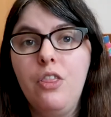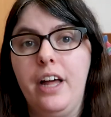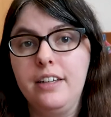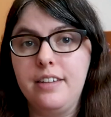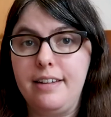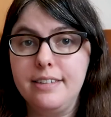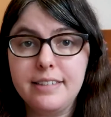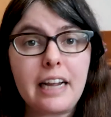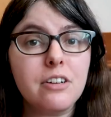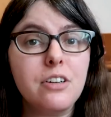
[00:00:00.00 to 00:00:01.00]
That is a
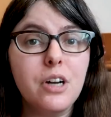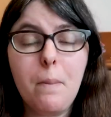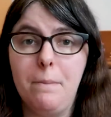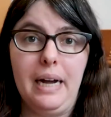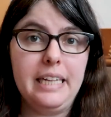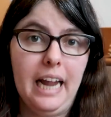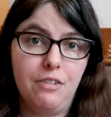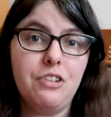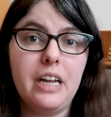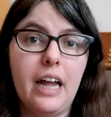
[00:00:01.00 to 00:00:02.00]
standard by the
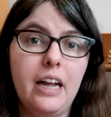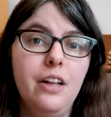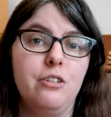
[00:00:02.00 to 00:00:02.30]
FDA.